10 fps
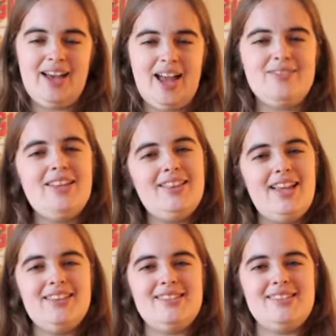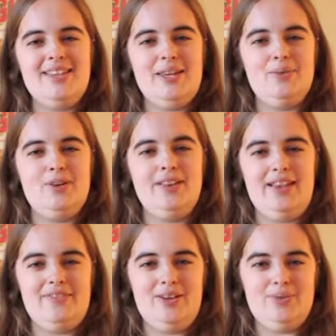I really liked the scene when
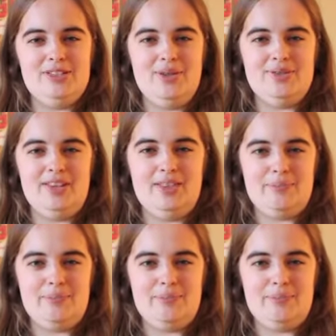Eleven was using